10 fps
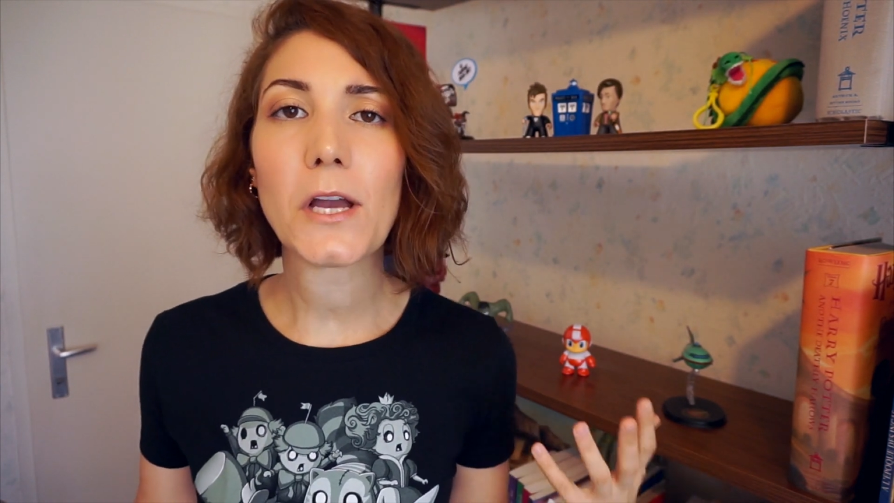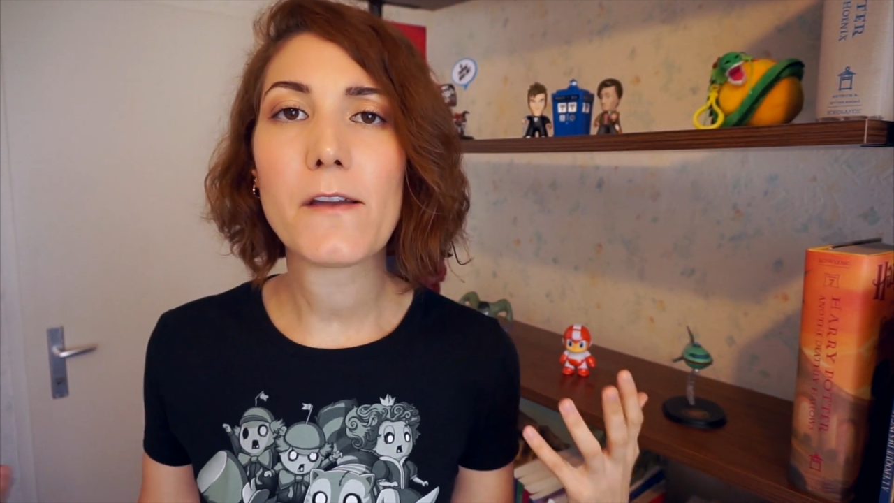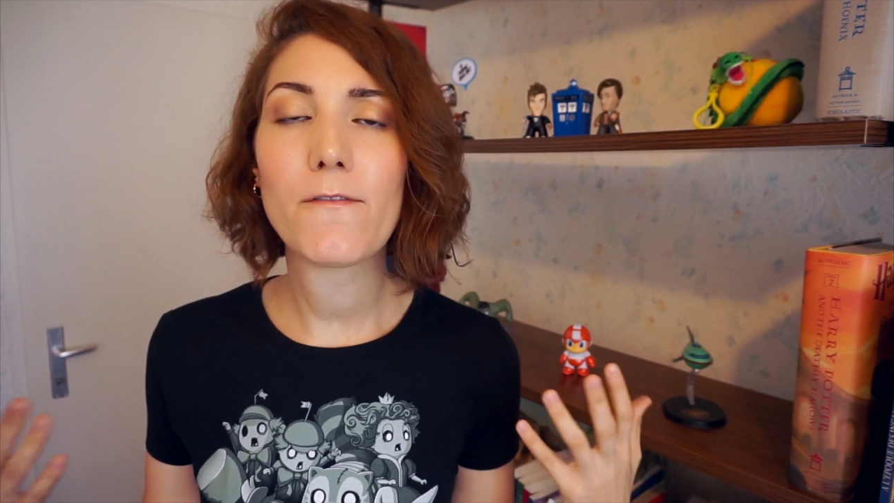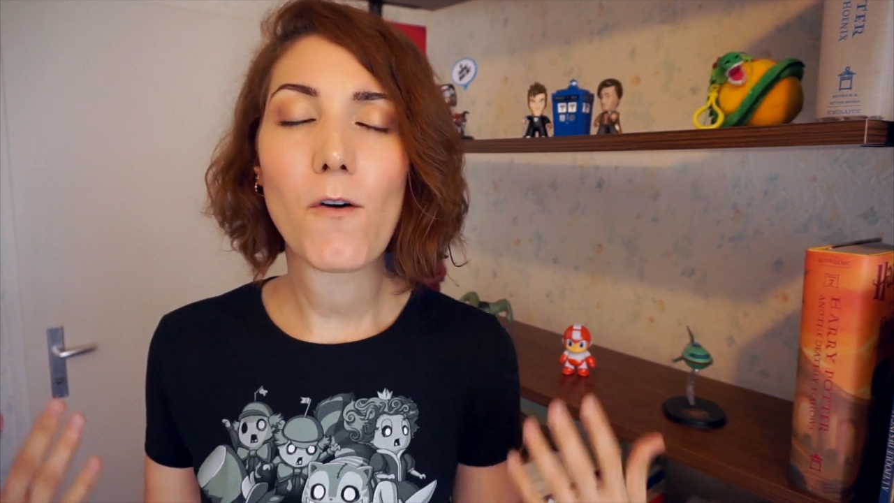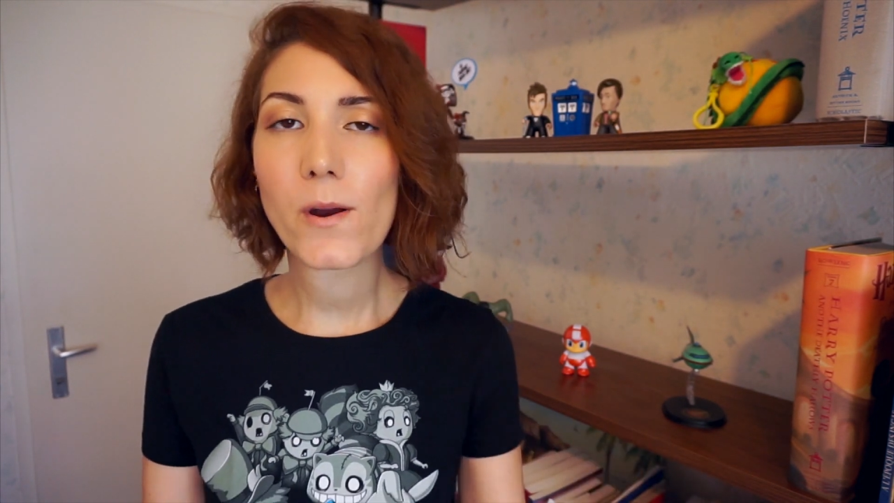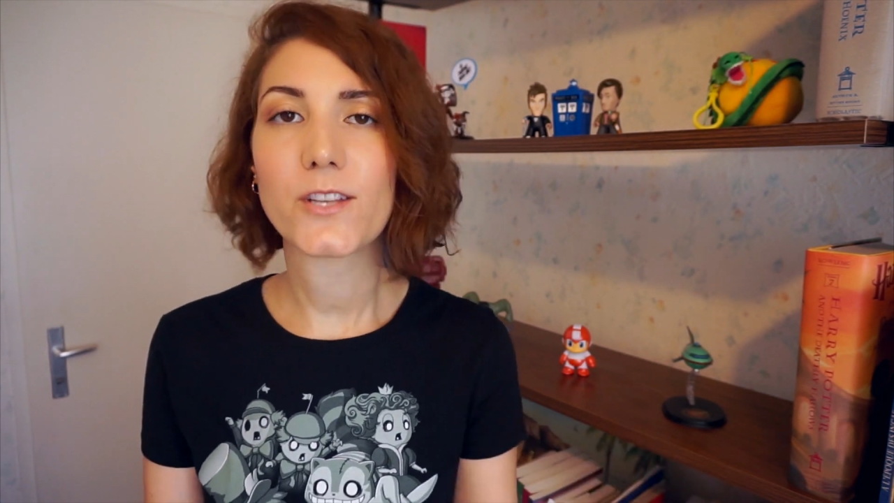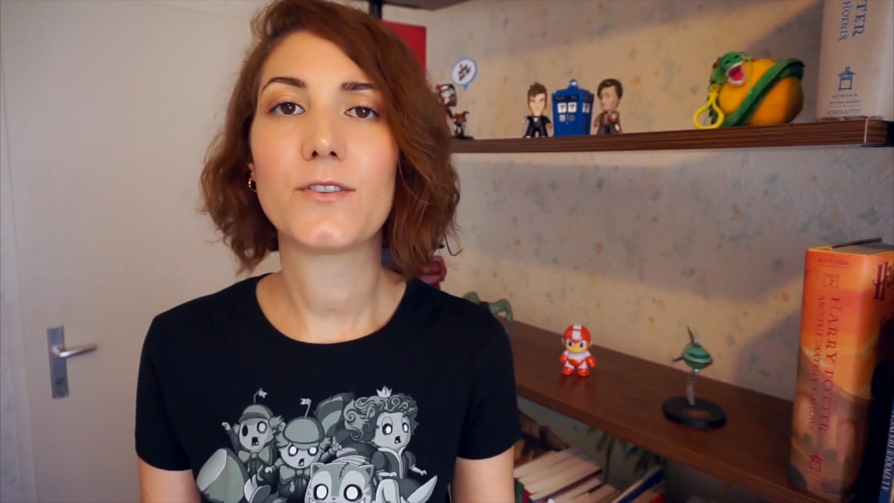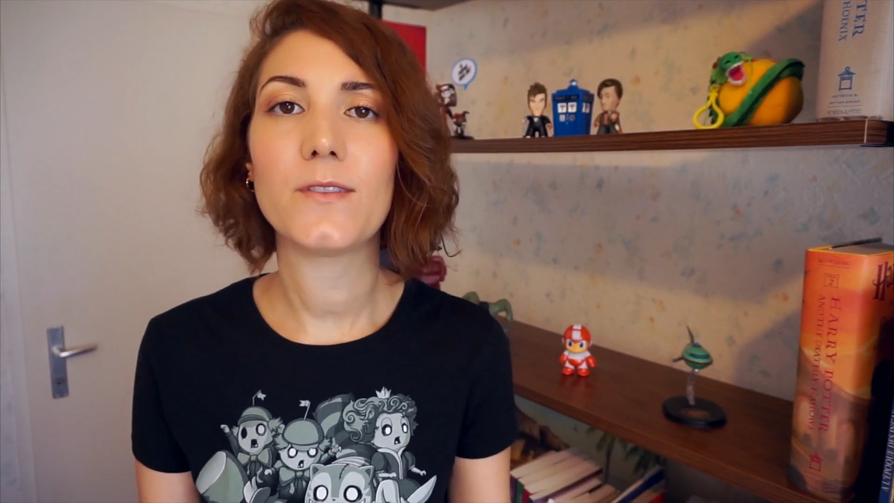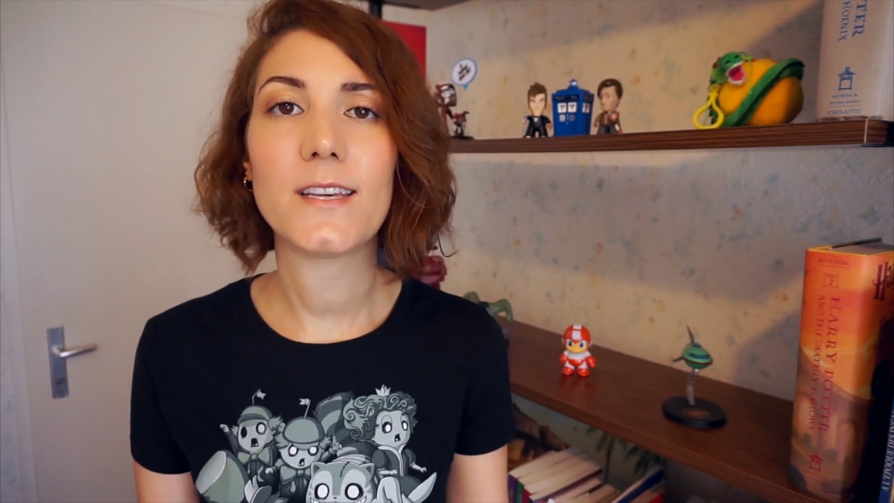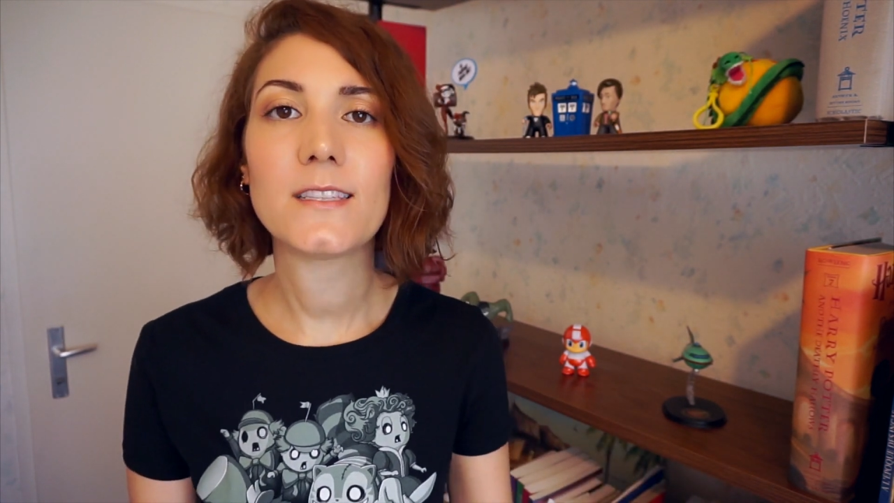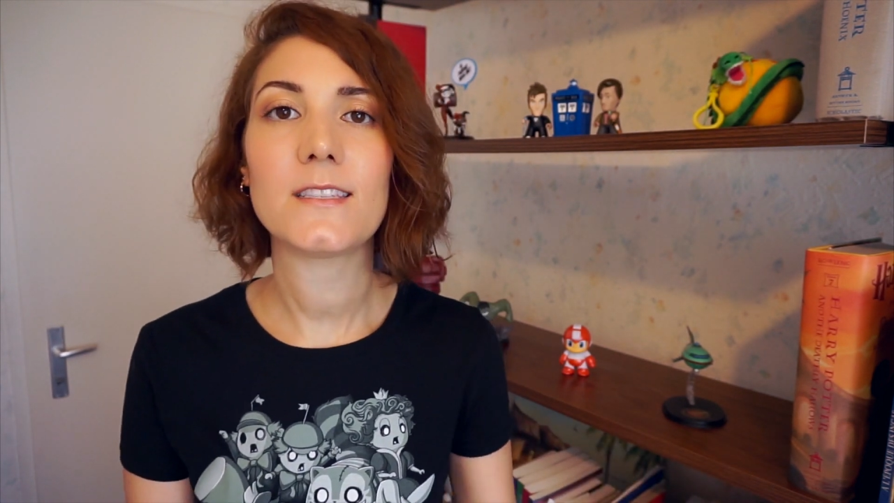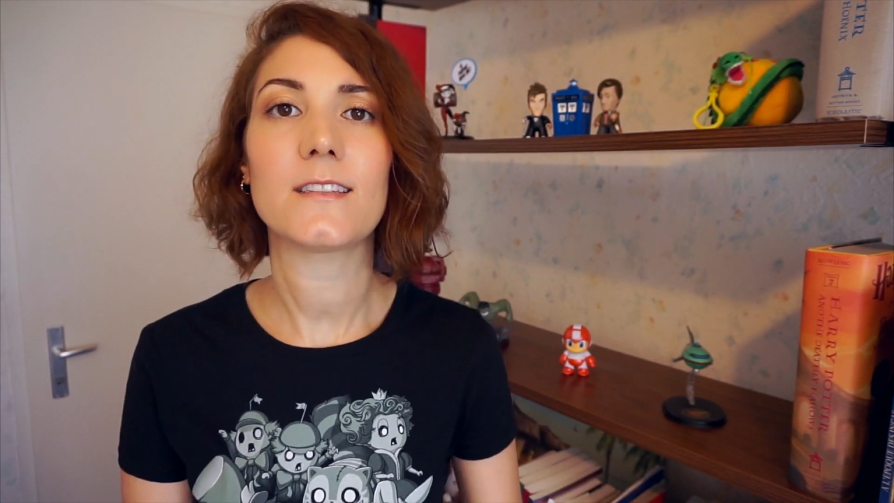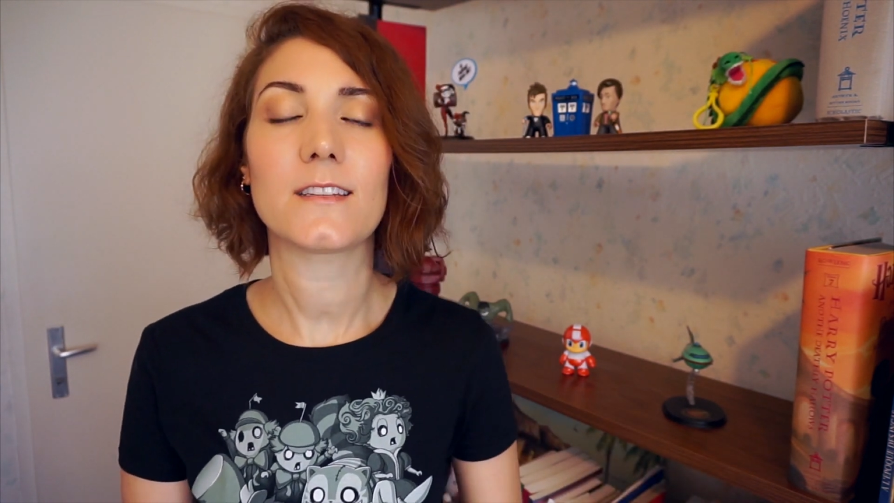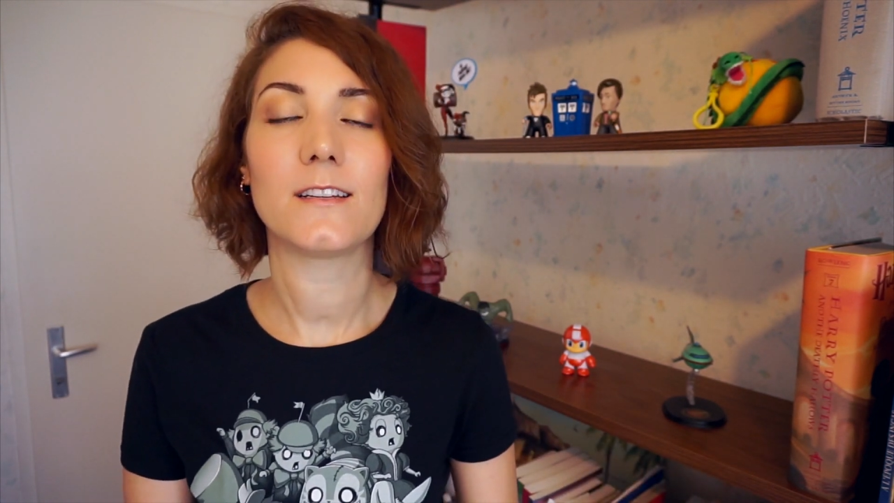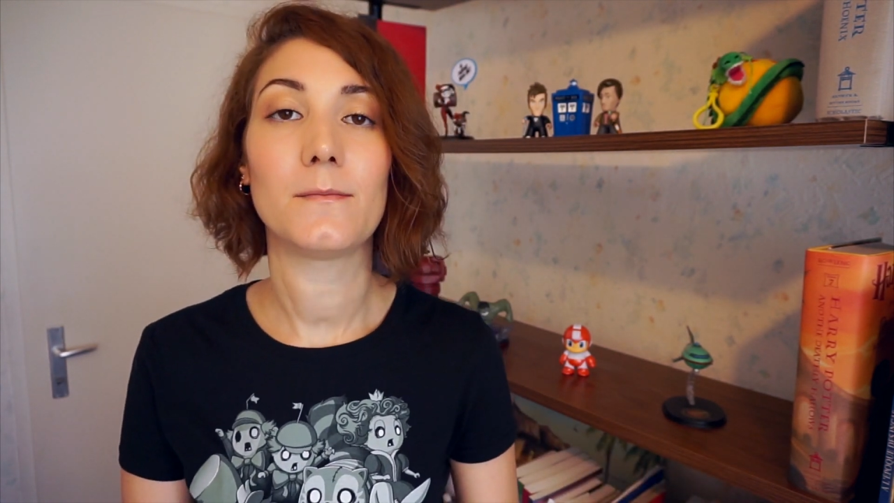looking forward to this
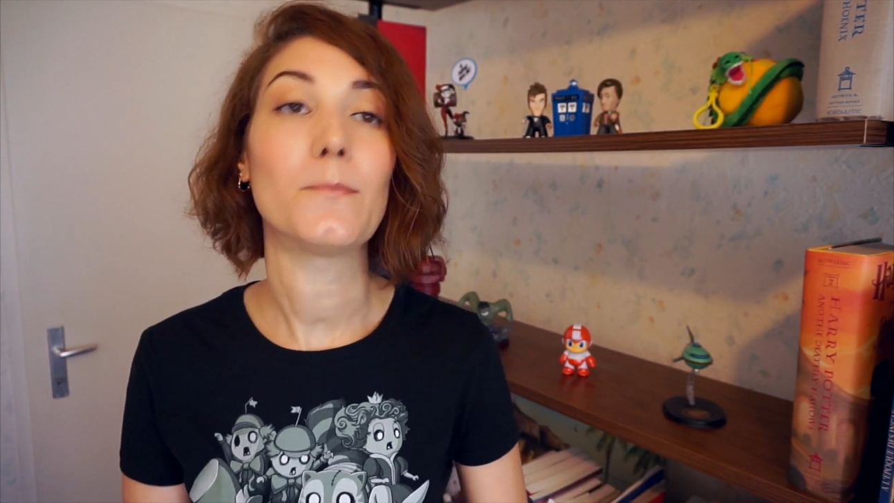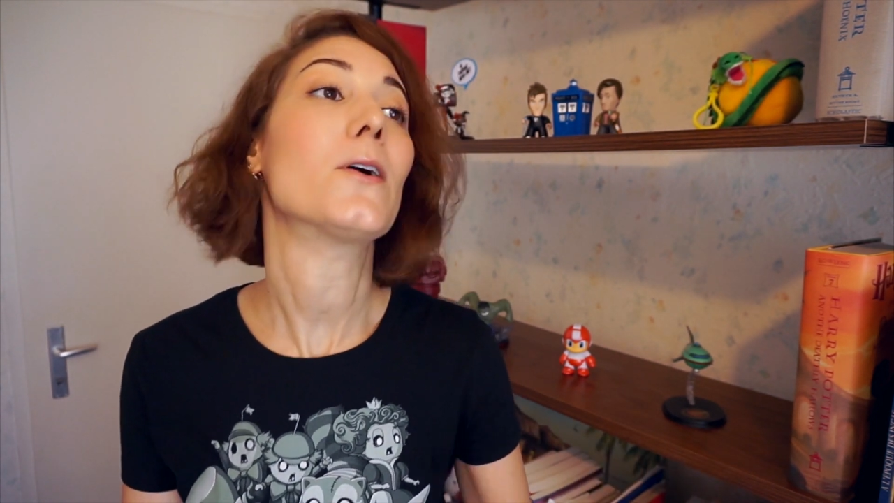season.